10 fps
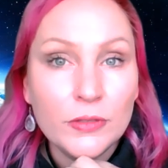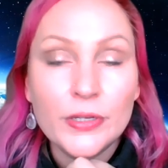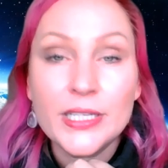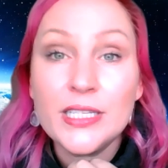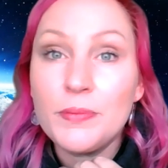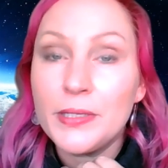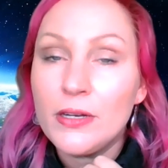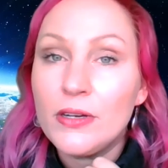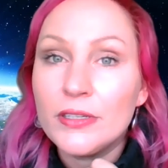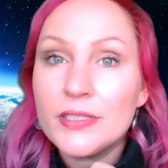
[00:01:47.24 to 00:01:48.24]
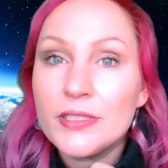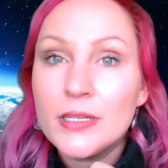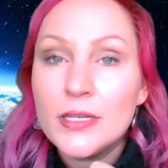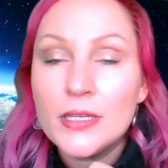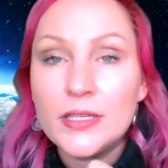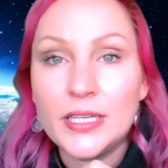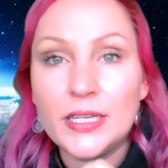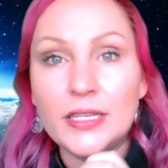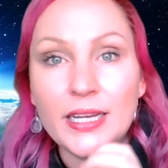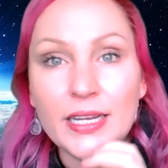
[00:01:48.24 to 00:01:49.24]
Or is it because
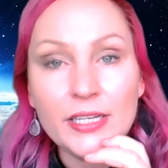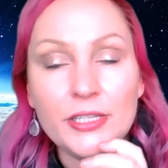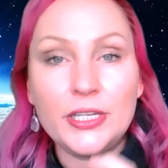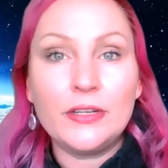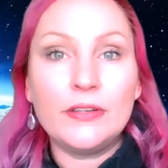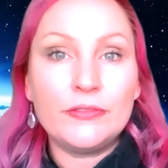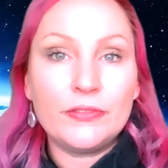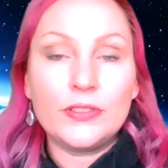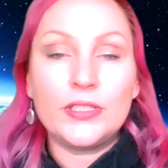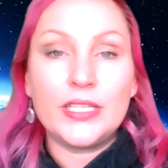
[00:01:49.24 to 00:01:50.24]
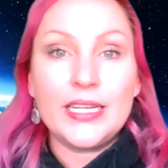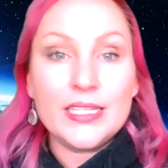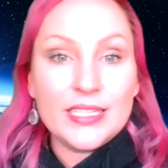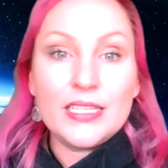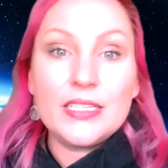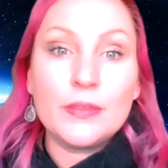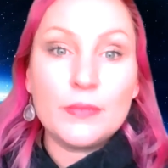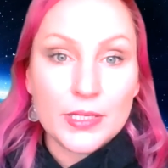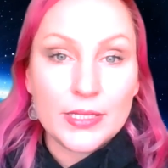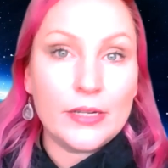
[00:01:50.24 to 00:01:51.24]
the energy of the
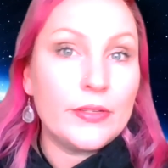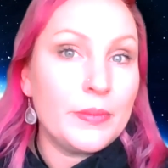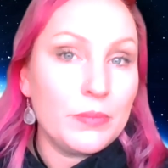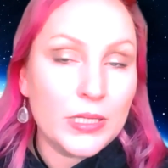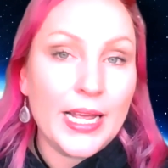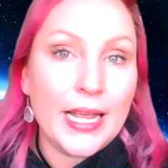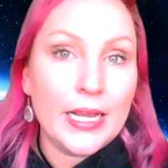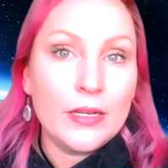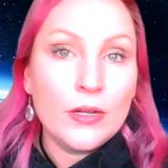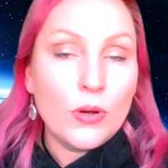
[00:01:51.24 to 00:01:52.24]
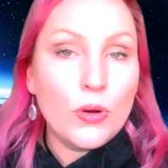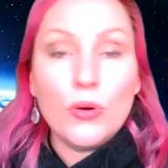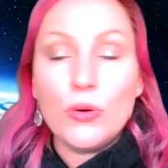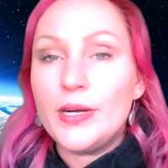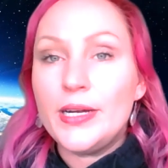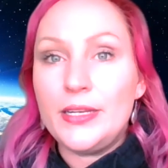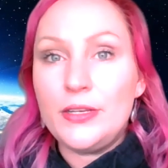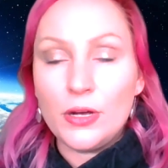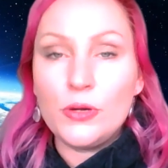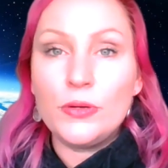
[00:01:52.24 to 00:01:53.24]
systems that are in play already
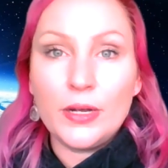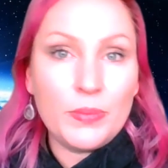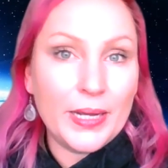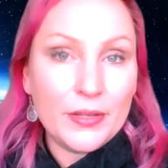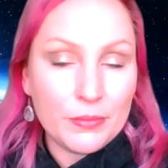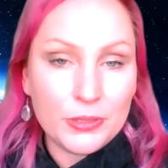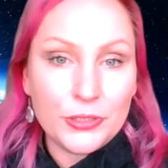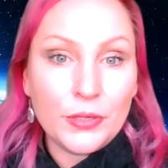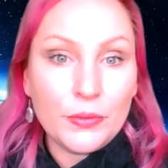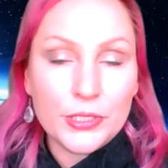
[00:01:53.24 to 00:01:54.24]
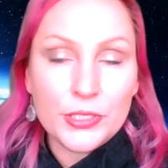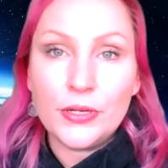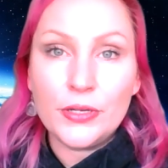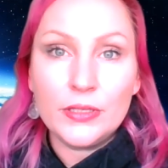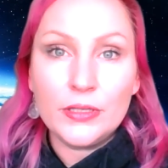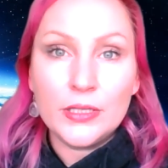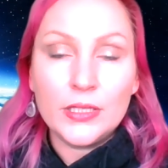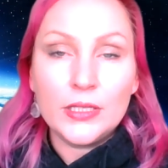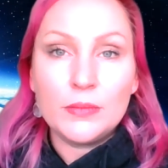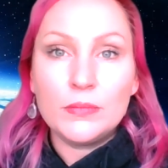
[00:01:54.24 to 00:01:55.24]
know about the Pluto return?
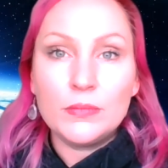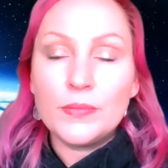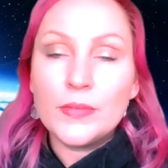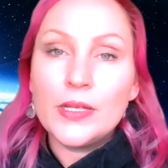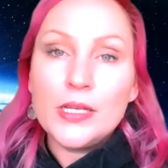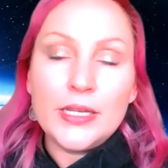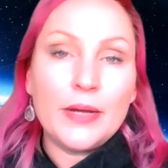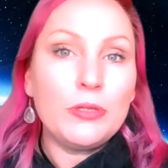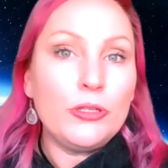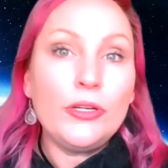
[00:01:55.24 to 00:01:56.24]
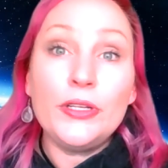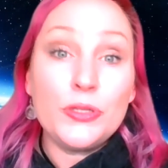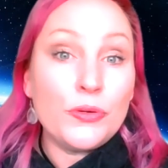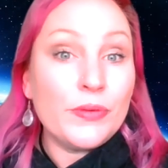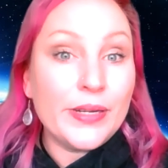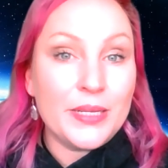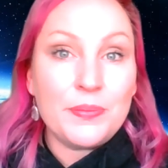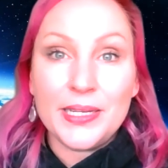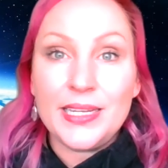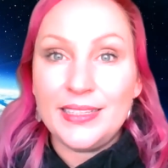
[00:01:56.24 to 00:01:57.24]
Now, Pluto has already
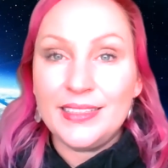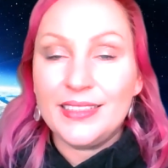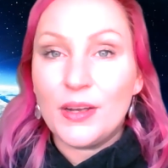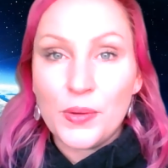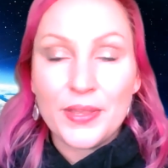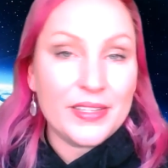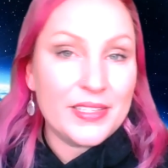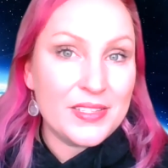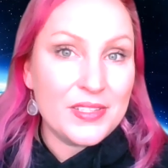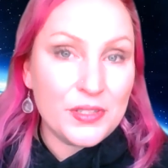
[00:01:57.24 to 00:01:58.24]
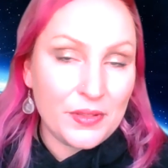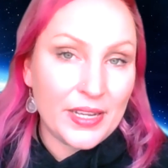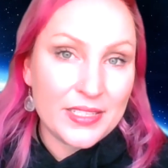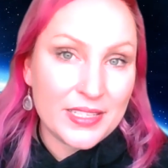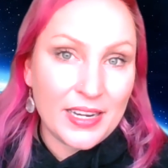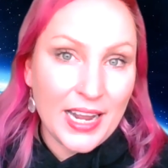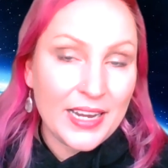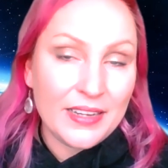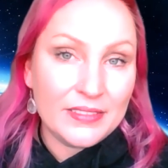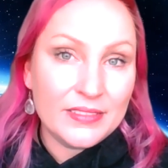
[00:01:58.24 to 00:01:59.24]
been with us since
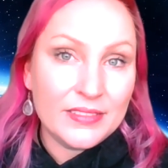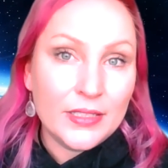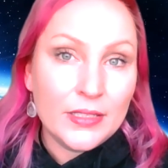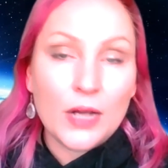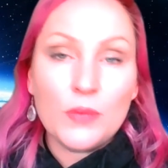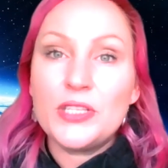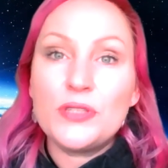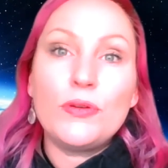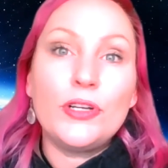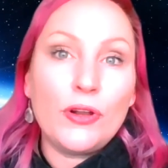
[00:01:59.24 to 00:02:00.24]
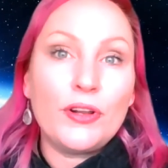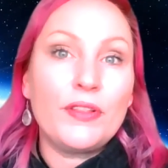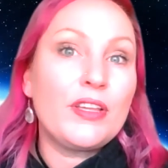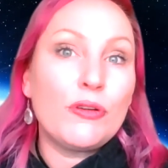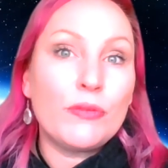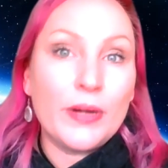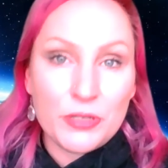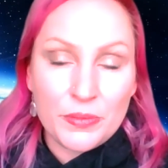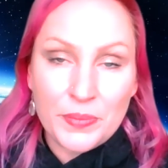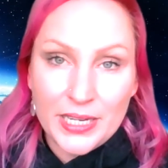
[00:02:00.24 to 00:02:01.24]
2008. And we saw a lot of
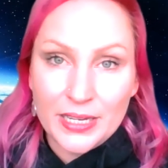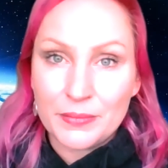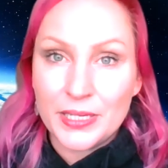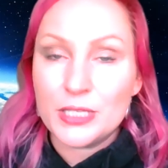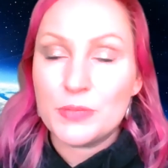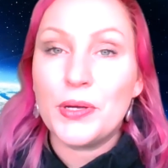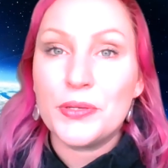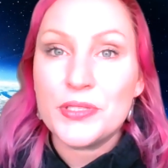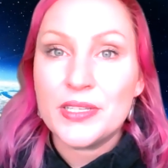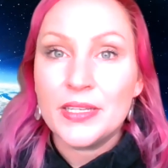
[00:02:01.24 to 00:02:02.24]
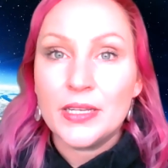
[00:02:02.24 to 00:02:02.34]
corruption become exposed